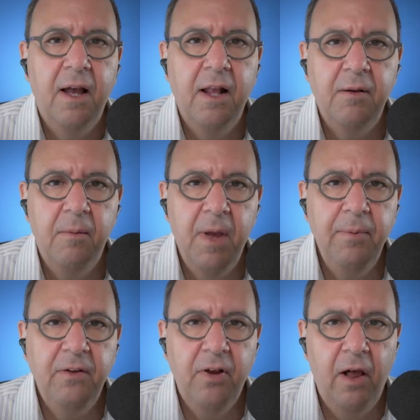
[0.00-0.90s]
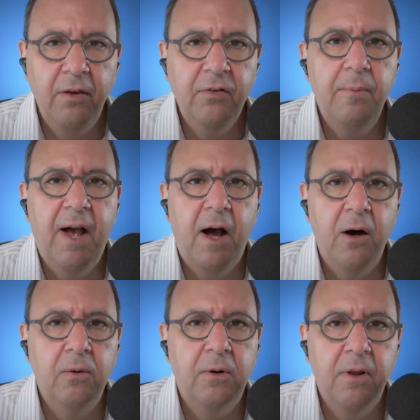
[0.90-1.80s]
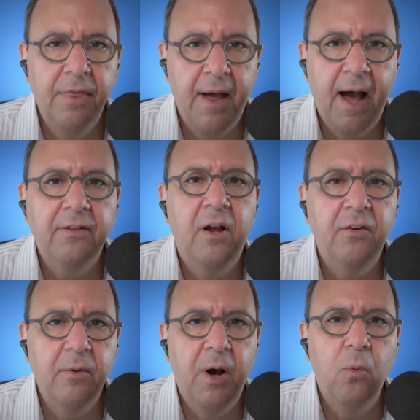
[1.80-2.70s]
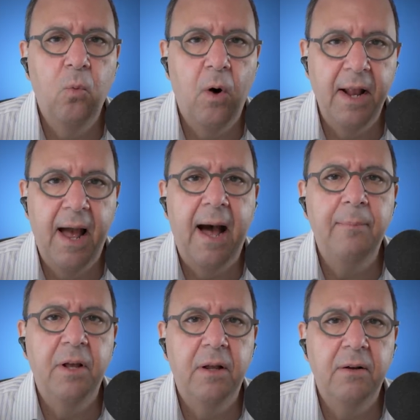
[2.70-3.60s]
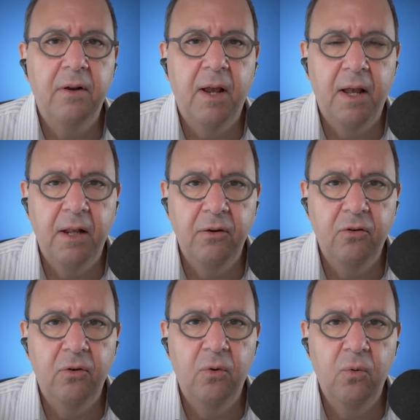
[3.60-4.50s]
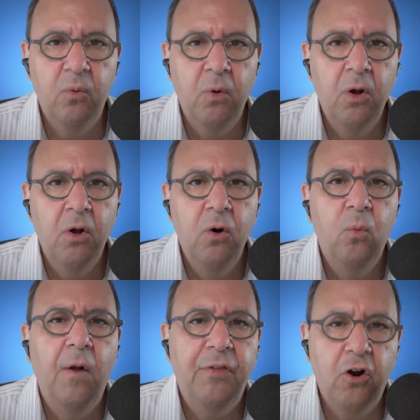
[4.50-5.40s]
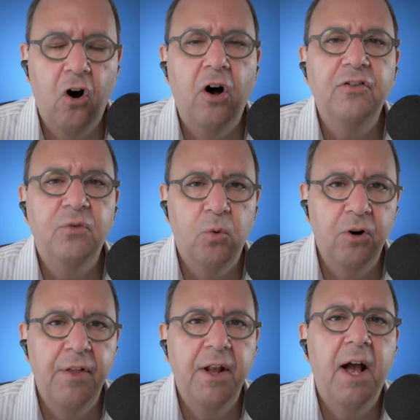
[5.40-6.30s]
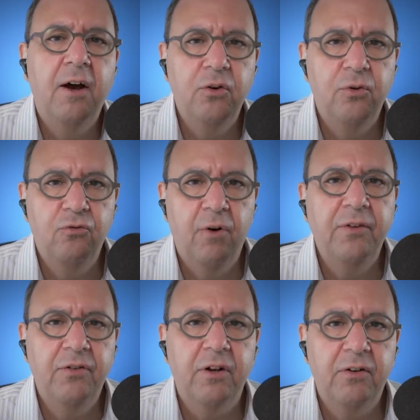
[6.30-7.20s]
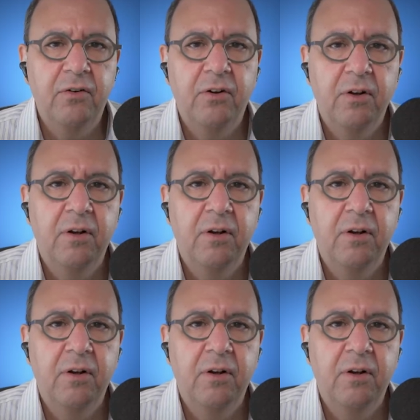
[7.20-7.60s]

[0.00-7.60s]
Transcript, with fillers: And maybe tell us about that. Tell us about what happened and what the causes were, and then how you addressed it.